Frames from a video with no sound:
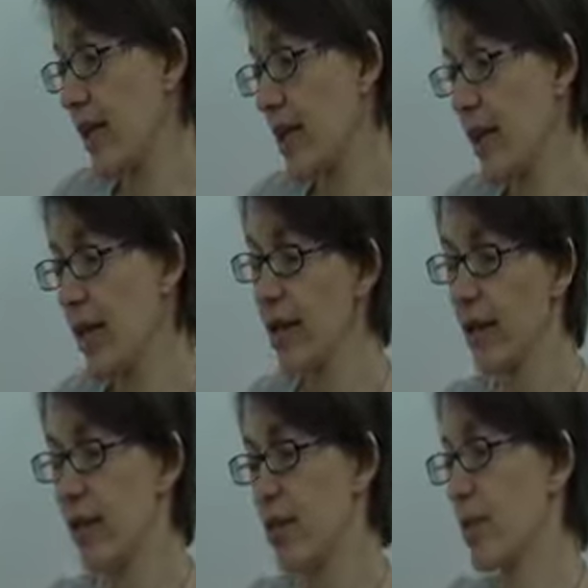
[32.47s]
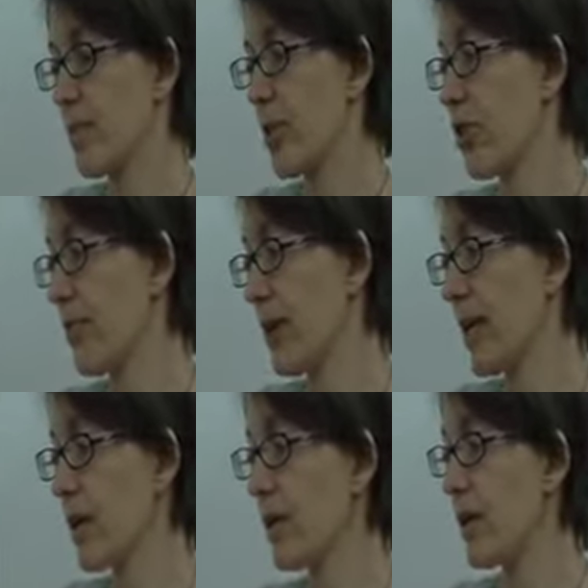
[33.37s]
and it's a special
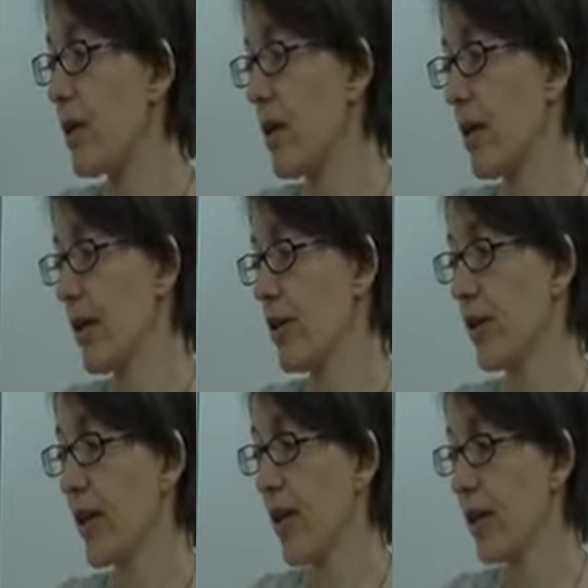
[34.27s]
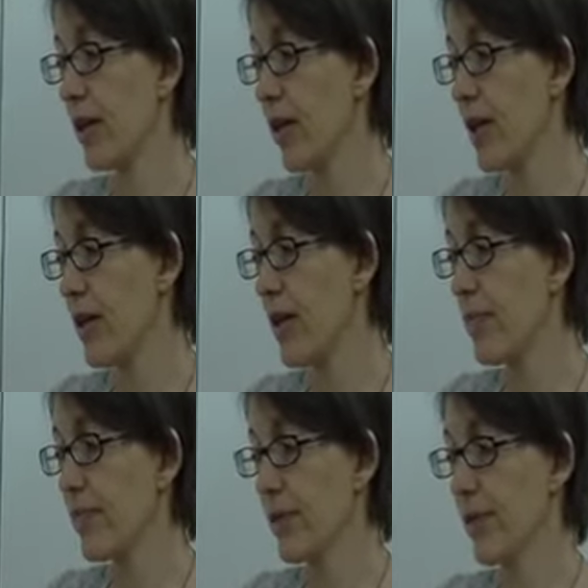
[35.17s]
button on your calculator.
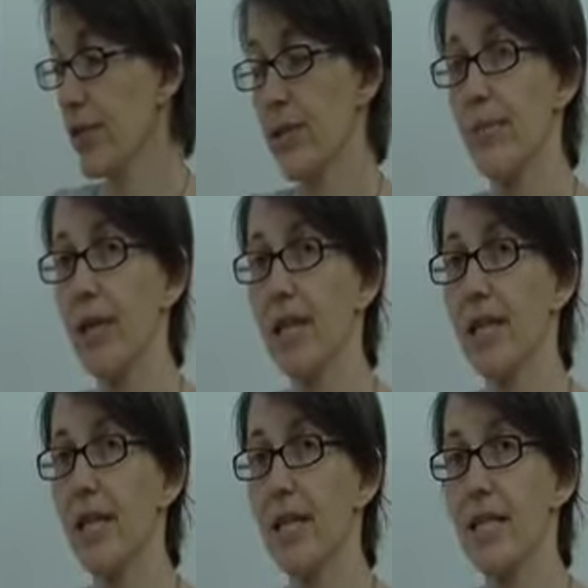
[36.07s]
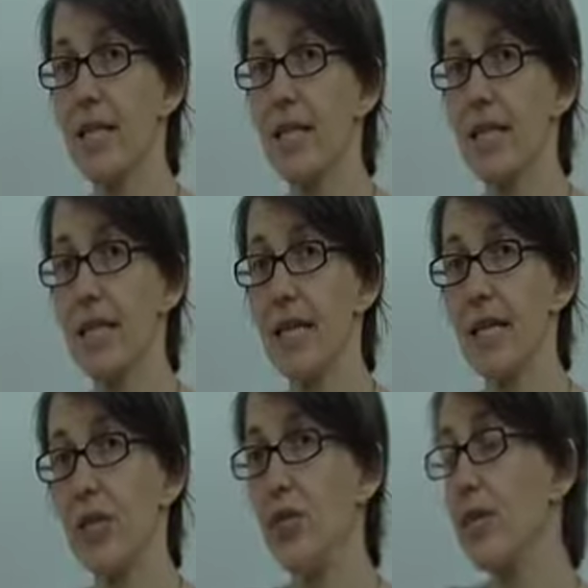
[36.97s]
You'll see a button that says
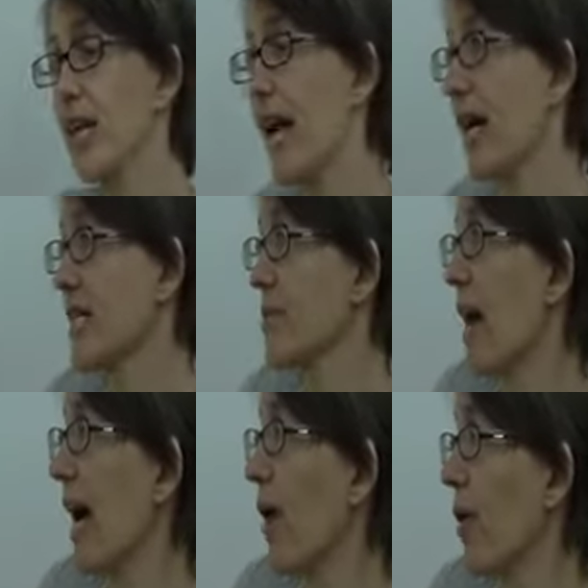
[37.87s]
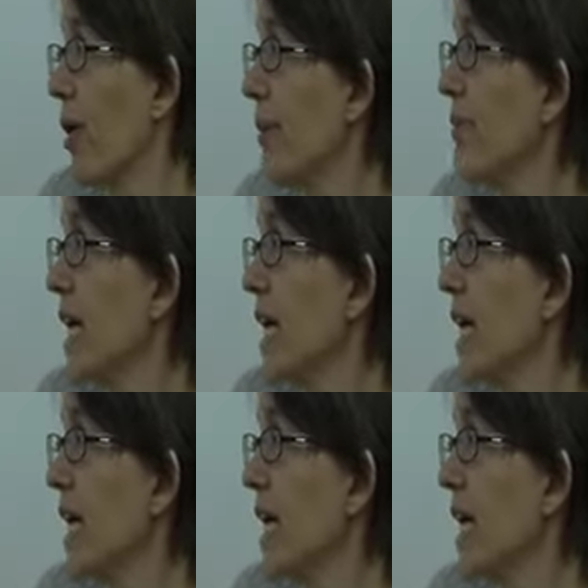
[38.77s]
e to the x power.